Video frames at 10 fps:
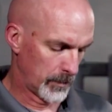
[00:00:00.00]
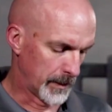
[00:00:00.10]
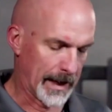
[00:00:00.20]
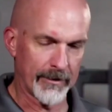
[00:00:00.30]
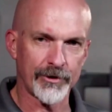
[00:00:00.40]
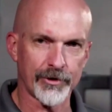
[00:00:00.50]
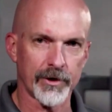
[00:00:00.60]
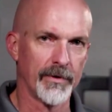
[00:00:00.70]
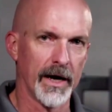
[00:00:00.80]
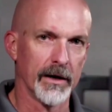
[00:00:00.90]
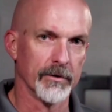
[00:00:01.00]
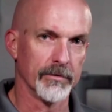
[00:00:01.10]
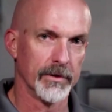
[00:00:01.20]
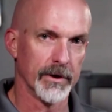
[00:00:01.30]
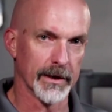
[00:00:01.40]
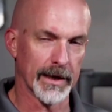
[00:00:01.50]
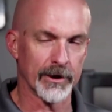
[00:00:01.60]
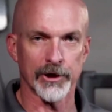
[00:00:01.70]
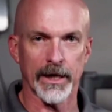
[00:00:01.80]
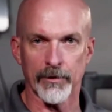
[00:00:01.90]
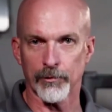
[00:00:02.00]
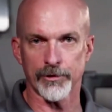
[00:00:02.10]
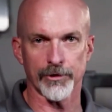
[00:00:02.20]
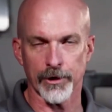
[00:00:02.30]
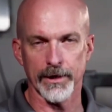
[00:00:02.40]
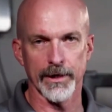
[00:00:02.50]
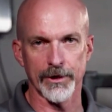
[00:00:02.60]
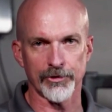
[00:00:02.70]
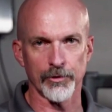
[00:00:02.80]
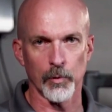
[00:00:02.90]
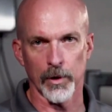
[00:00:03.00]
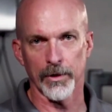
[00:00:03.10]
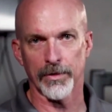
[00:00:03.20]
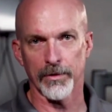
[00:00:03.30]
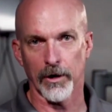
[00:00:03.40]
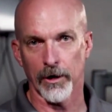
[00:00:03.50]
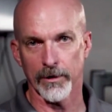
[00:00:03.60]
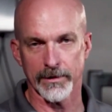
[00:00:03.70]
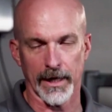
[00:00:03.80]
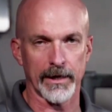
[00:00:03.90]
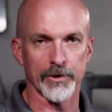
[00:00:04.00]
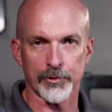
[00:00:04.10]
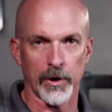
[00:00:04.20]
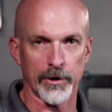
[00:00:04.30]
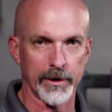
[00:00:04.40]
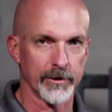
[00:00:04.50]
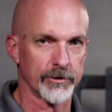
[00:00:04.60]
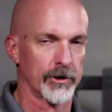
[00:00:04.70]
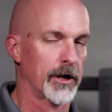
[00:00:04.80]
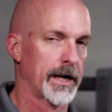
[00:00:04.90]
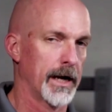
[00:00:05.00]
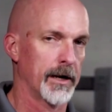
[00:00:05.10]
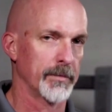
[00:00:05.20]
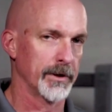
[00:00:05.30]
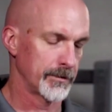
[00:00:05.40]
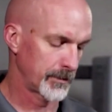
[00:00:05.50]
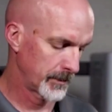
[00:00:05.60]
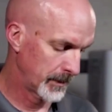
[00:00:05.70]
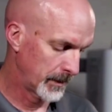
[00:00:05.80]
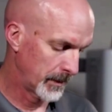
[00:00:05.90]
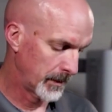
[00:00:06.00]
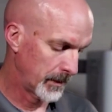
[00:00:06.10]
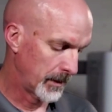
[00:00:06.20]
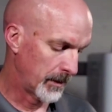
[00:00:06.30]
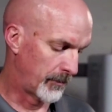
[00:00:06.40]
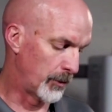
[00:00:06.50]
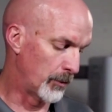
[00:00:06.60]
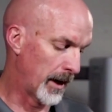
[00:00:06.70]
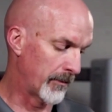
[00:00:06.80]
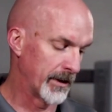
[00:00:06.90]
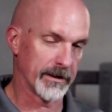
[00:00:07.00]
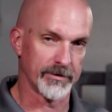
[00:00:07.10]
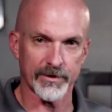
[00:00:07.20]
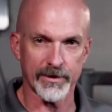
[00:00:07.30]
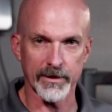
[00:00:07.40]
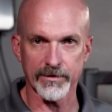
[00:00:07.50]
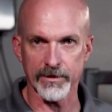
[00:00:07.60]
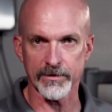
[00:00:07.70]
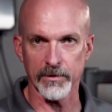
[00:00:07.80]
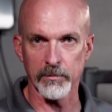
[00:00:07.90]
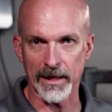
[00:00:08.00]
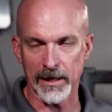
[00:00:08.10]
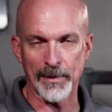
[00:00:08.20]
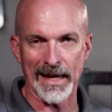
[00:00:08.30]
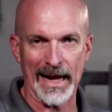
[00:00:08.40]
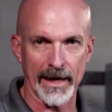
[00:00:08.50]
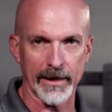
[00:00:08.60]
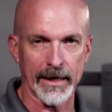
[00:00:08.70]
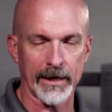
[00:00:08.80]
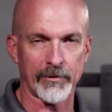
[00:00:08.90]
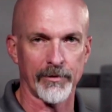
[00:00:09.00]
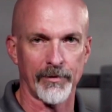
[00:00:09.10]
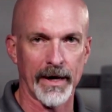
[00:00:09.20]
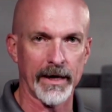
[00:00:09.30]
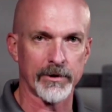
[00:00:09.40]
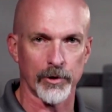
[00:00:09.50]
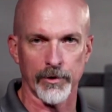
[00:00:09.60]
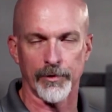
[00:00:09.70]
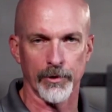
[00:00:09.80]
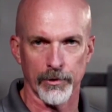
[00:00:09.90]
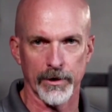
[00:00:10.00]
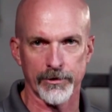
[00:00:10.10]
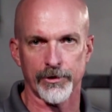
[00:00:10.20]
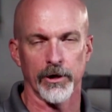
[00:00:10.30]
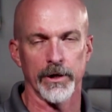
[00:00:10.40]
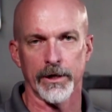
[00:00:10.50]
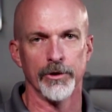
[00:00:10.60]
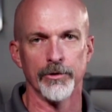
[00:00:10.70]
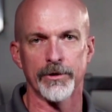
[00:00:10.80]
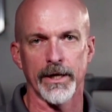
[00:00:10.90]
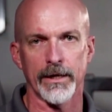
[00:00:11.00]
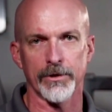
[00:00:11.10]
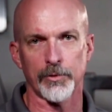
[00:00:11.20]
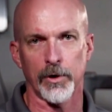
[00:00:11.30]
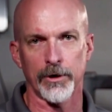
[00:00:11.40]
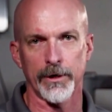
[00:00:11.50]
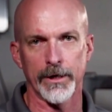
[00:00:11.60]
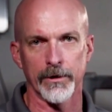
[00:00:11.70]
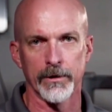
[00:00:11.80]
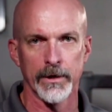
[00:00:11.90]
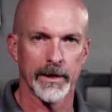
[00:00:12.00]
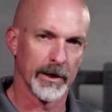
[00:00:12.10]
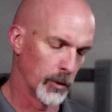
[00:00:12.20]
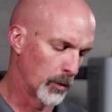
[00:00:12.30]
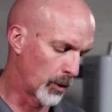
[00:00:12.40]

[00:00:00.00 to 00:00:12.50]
The NaviCirc valve allows you to have recirculation with our tankless water heaters or our combis. If you have an existing system, it can be added after the fact, or if you're installing a new tankless water heater, it will